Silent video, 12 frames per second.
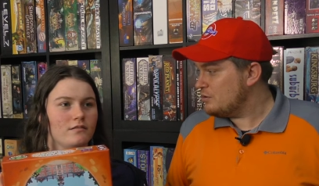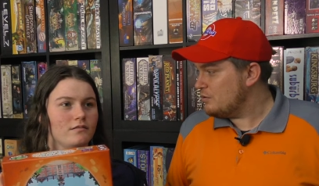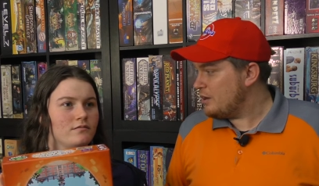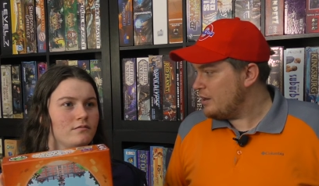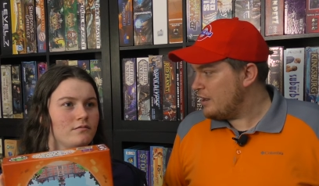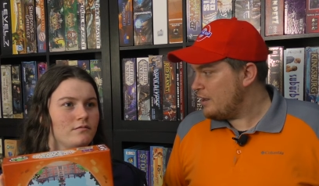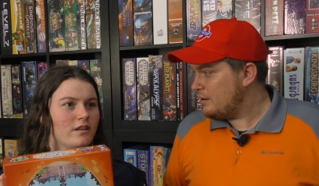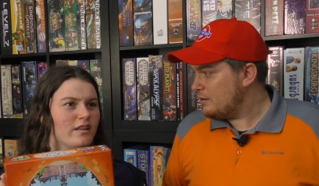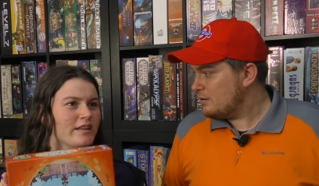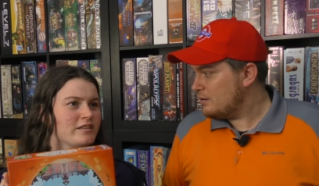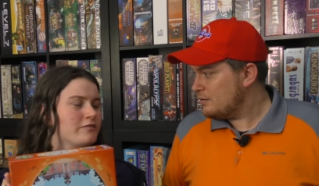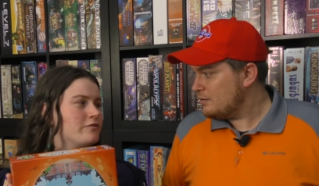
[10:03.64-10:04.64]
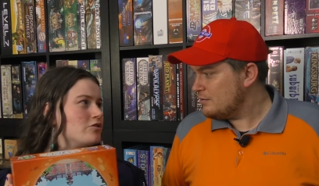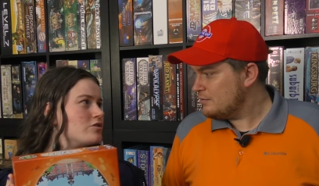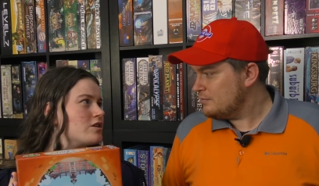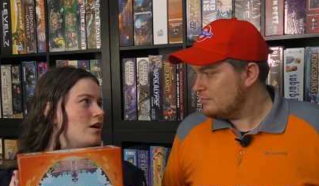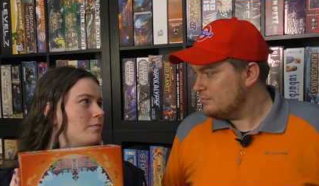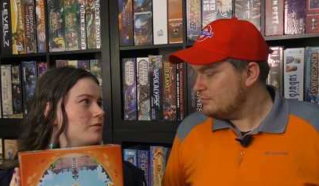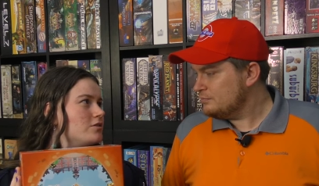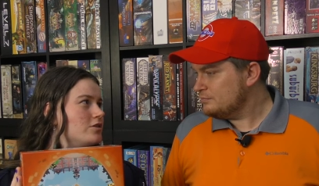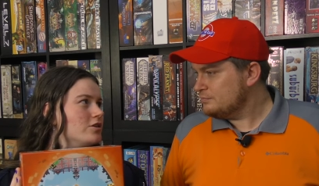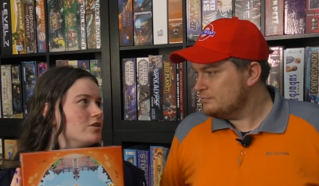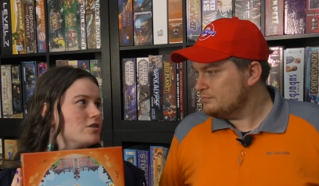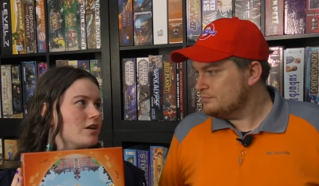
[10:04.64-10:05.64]
Speaker 1: and, agree on that?
Speaker 2: And like the first couple
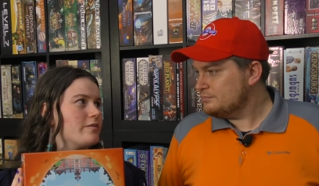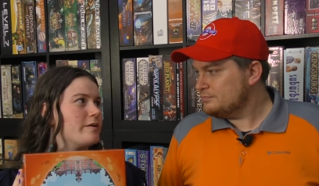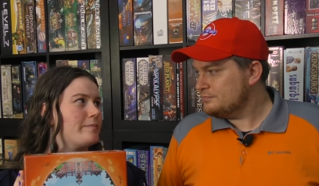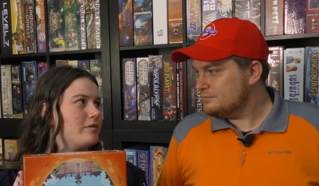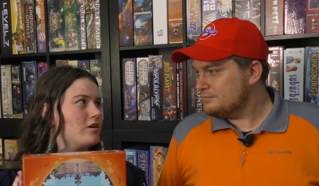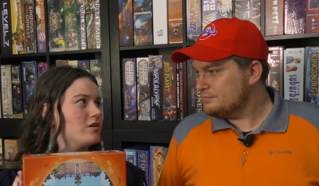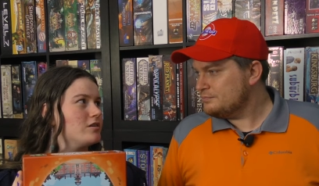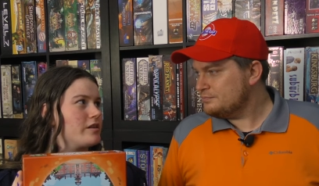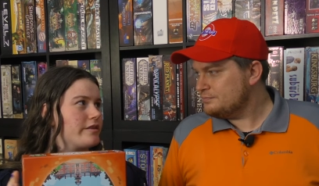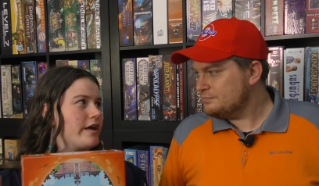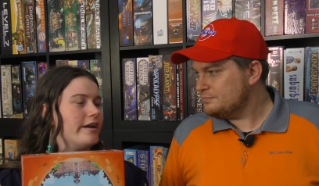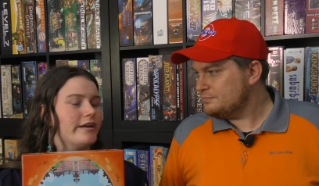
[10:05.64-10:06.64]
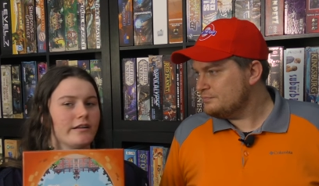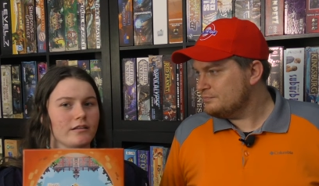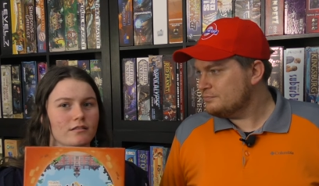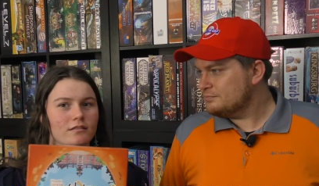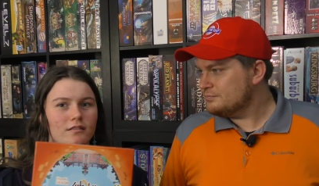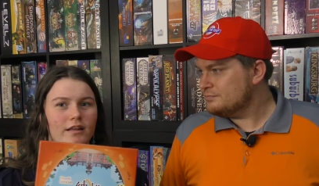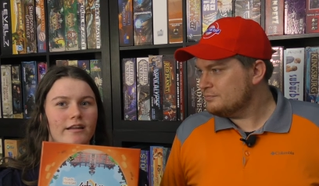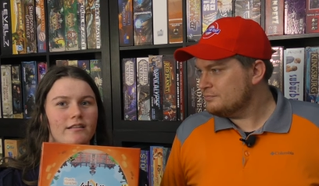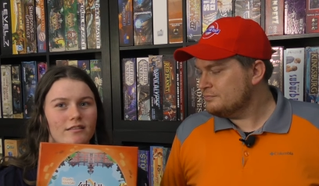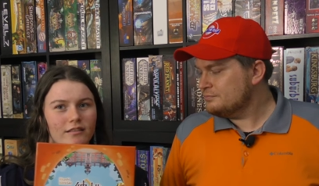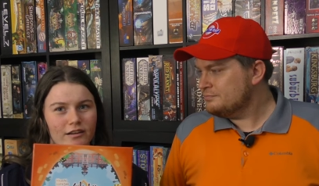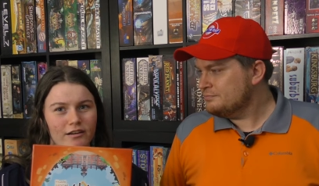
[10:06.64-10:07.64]
turns, because people are deciding like
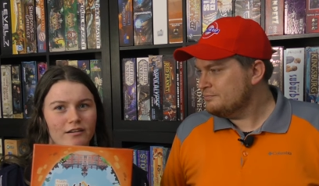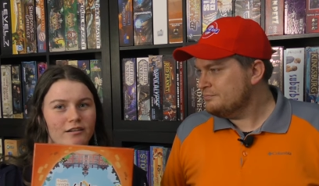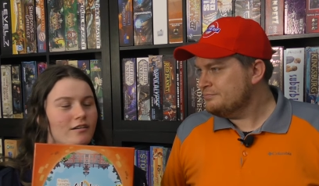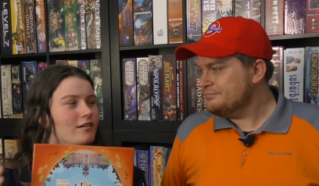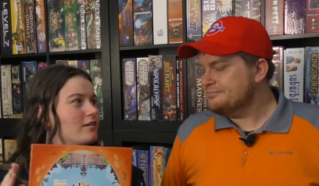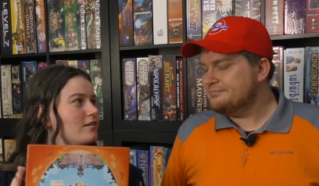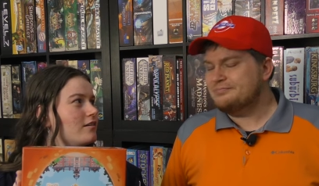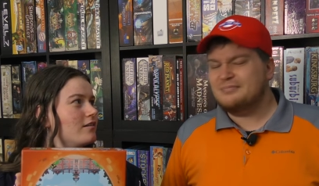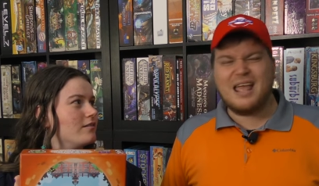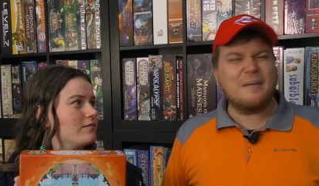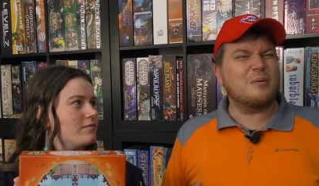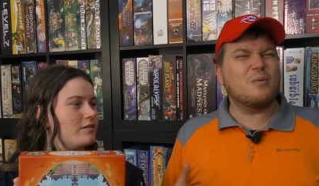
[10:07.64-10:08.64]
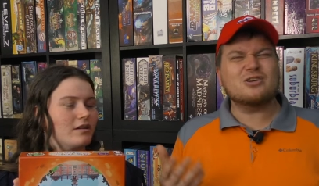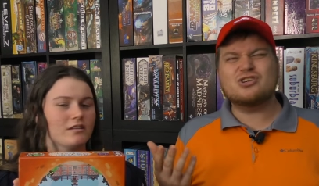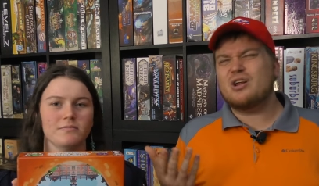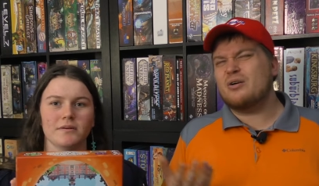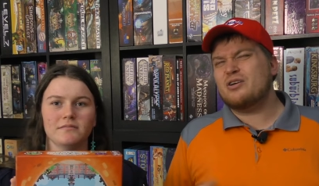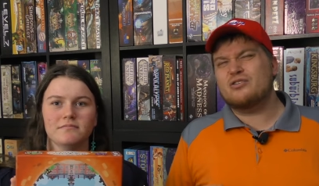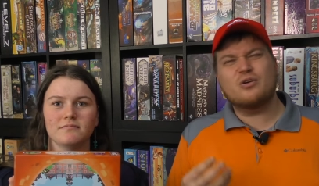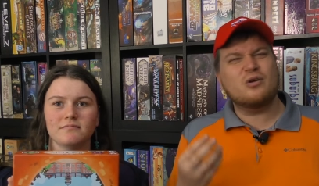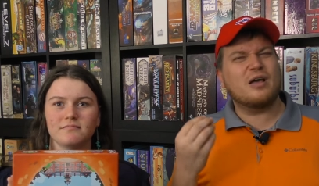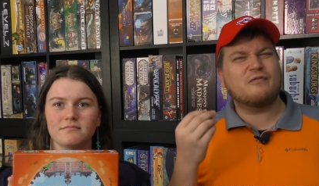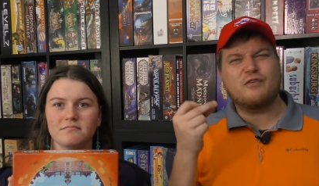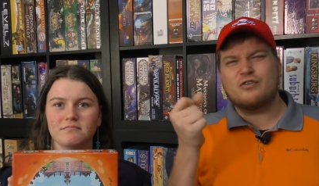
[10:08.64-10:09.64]
their
Speaker 1: Yeah, but once you know what you're doing,
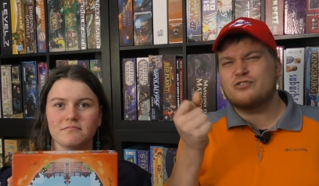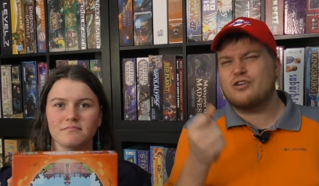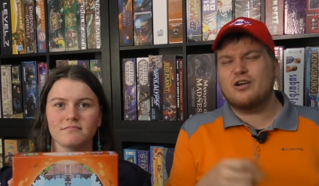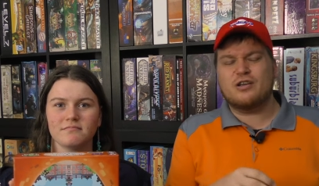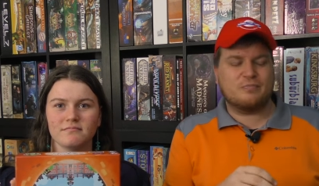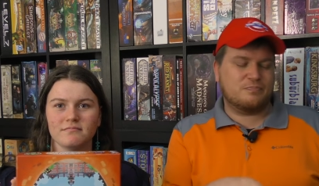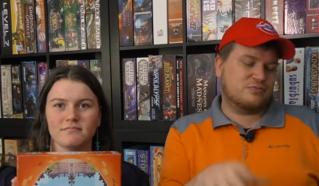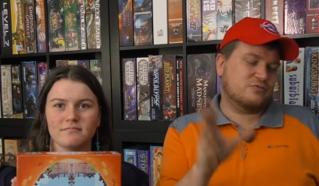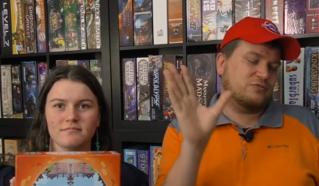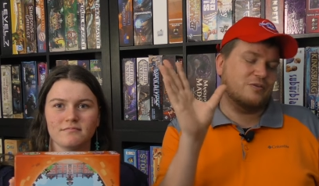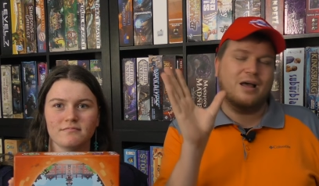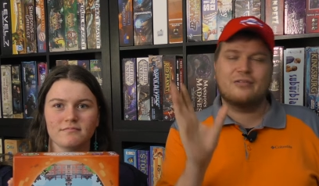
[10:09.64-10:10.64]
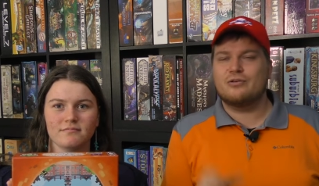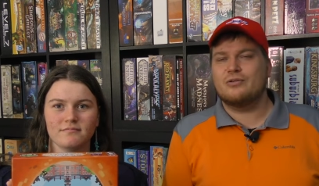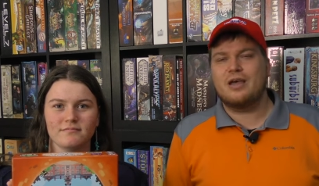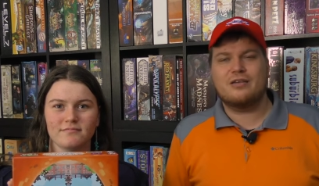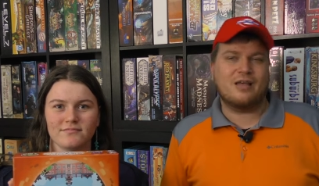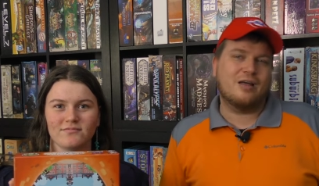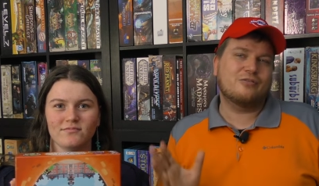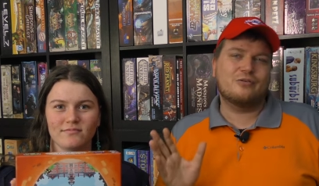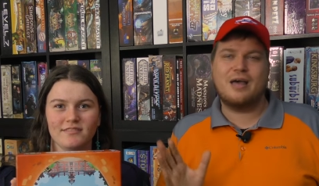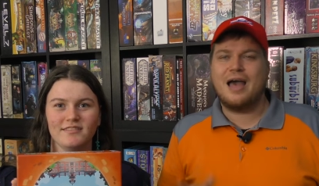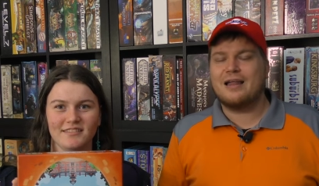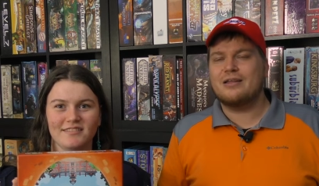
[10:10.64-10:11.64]
that first
Speaker 2: turn
Speaker 1: is, I'll do this, I'll do
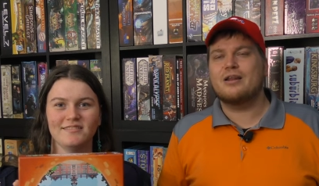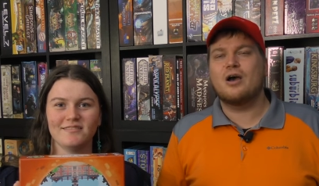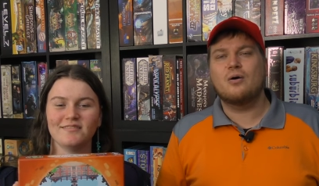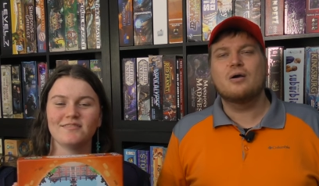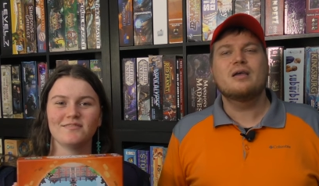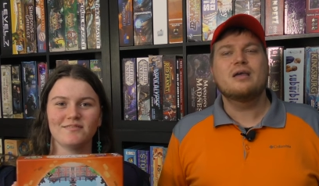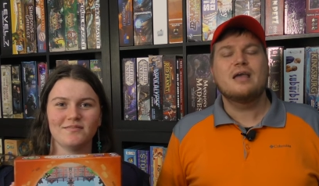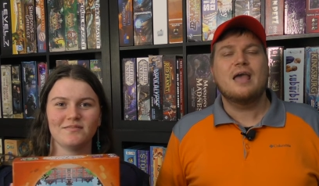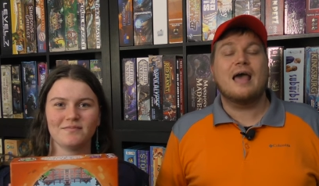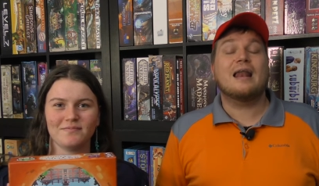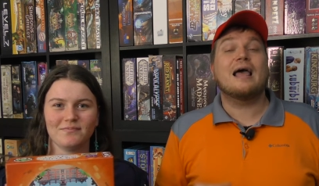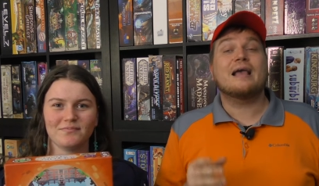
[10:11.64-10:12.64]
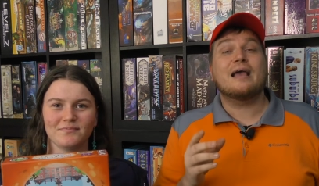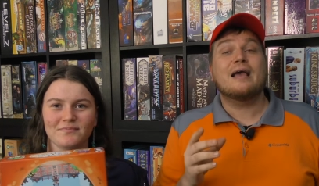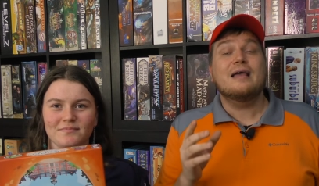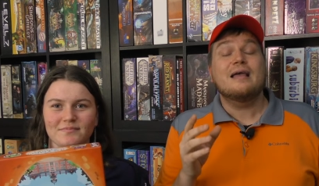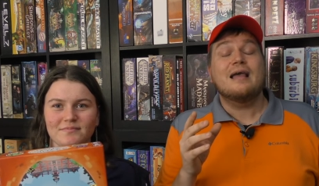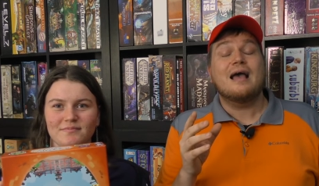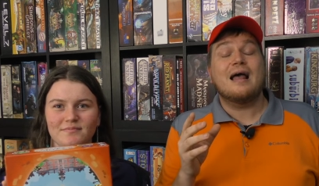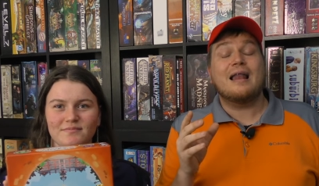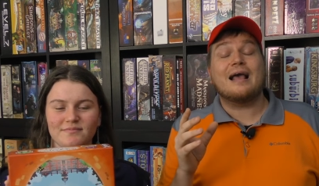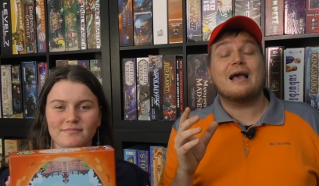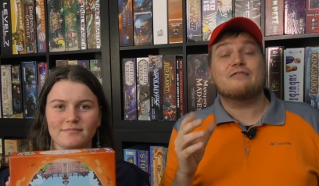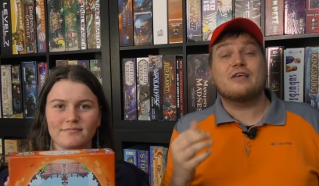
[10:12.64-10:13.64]
that, you know. And like
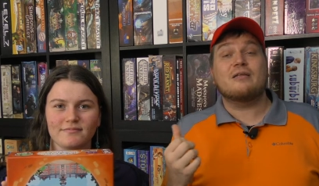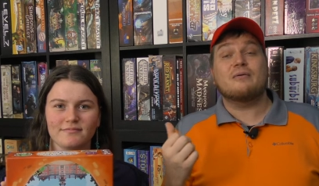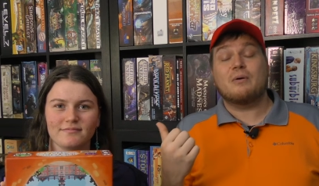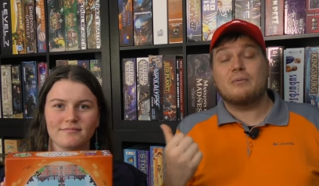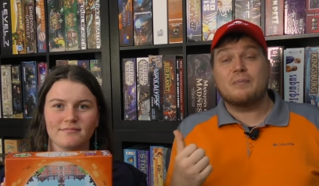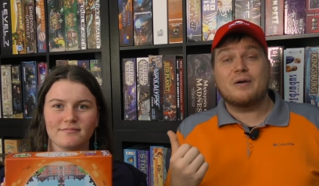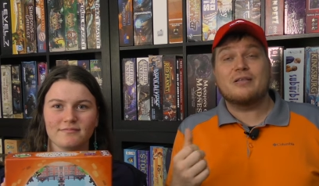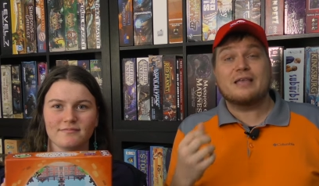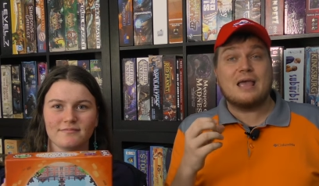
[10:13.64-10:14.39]
like I've said when we played the